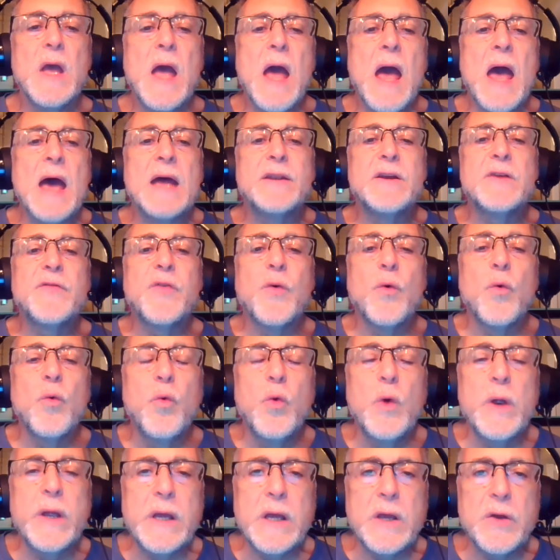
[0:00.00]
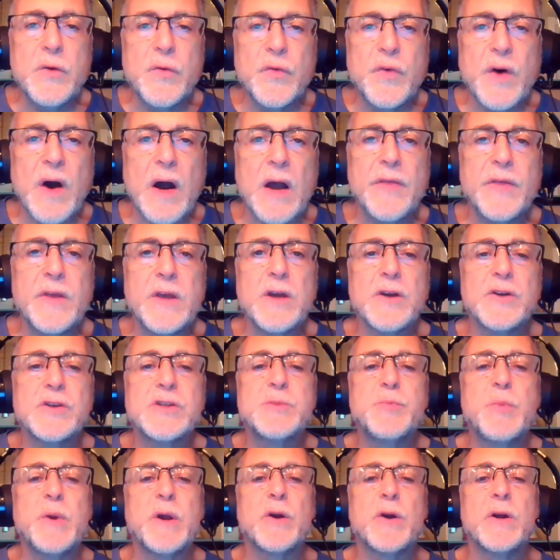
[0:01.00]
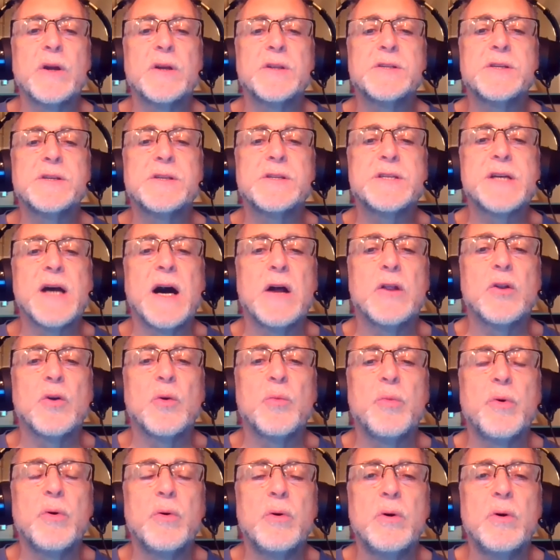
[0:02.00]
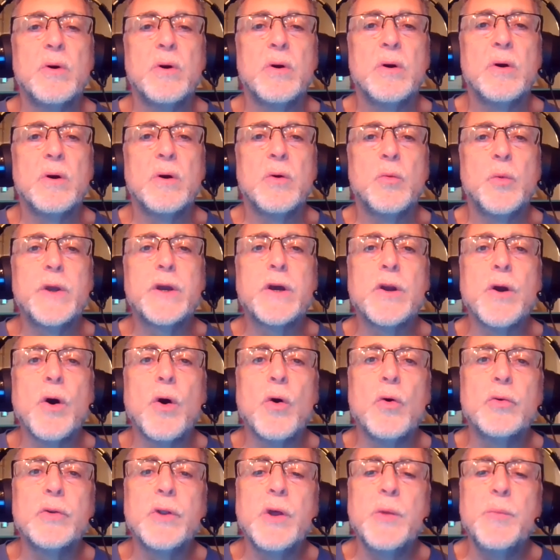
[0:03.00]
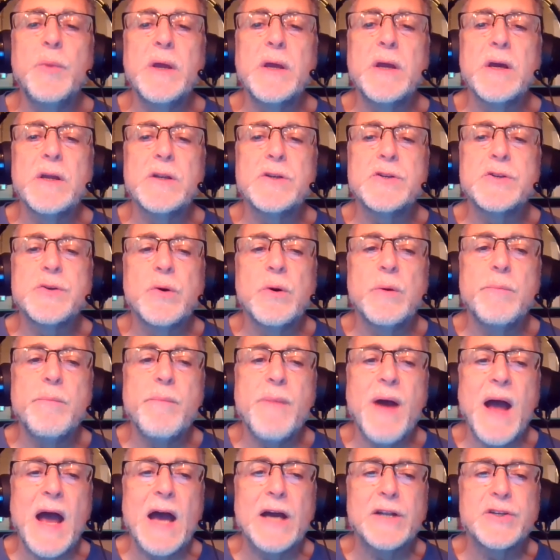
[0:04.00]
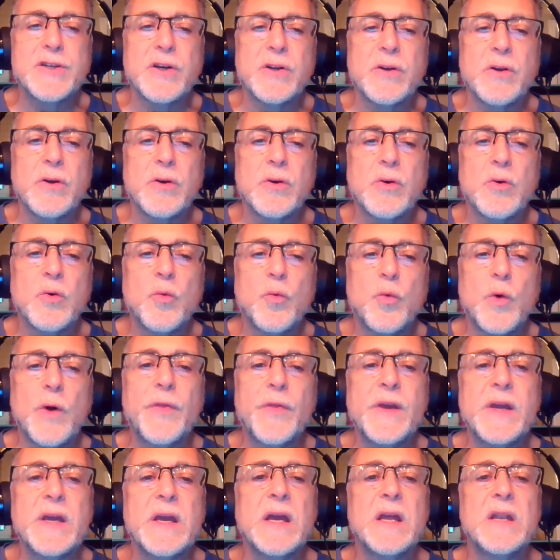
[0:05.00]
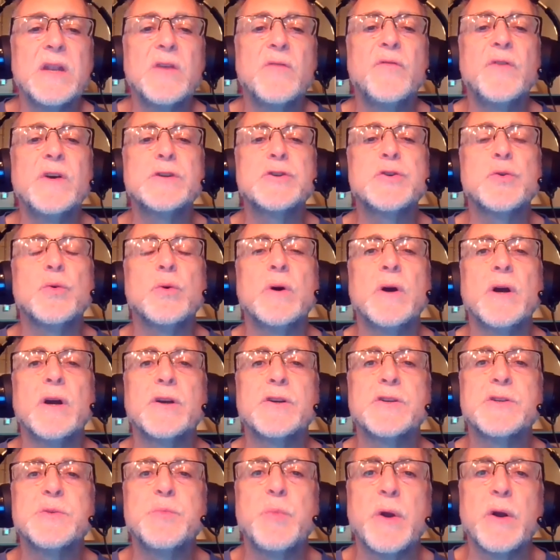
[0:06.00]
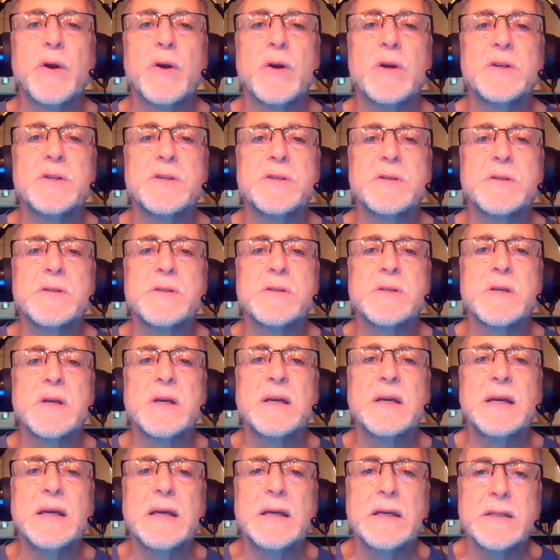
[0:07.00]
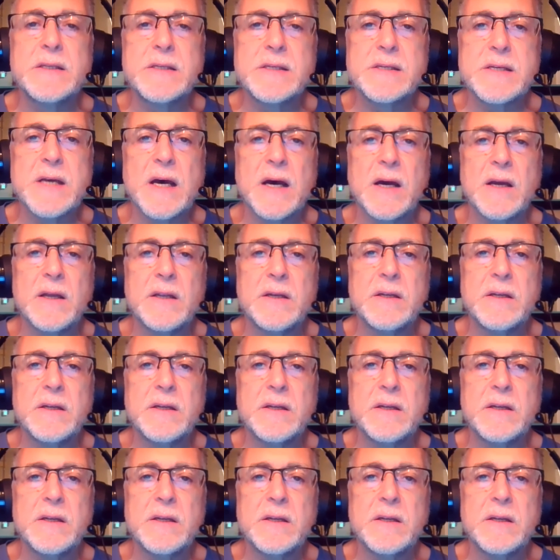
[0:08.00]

And if we find the experience intolerable, we can only begin to imagine what the individual experiences inside.